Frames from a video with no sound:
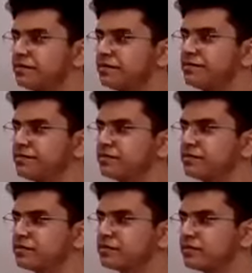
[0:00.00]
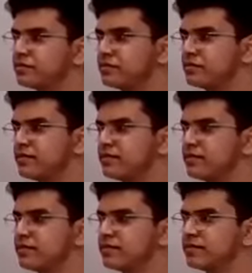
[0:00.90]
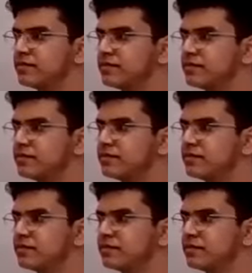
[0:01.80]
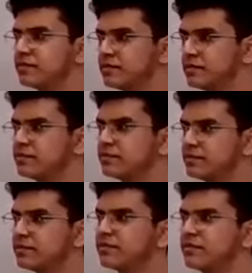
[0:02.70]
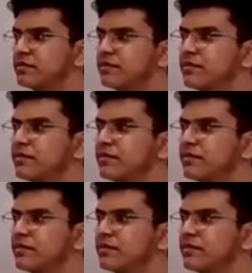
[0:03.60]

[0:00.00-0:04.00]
This person isn't speaking.